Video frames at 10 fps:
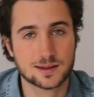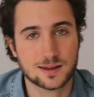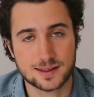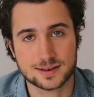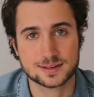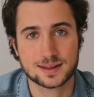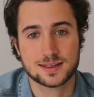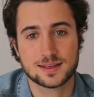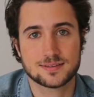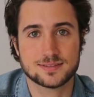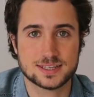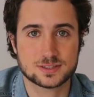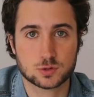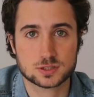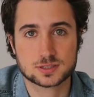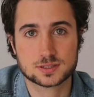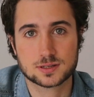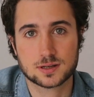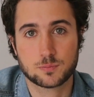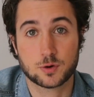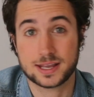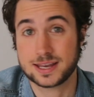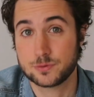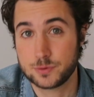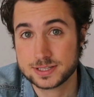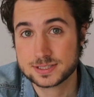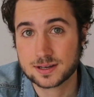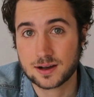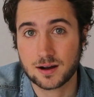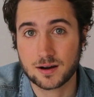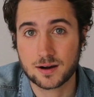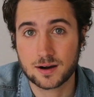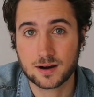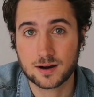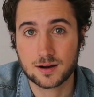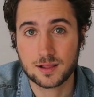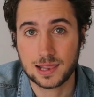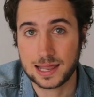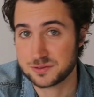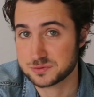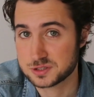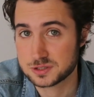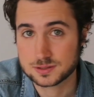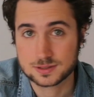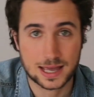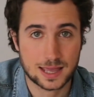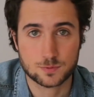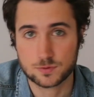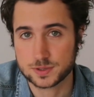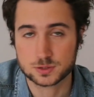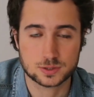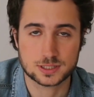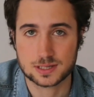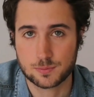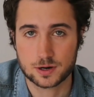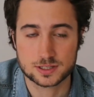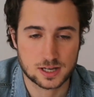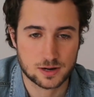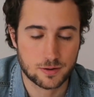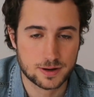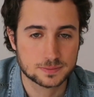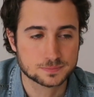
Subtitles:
and this was putting in risk our launch time between December and January.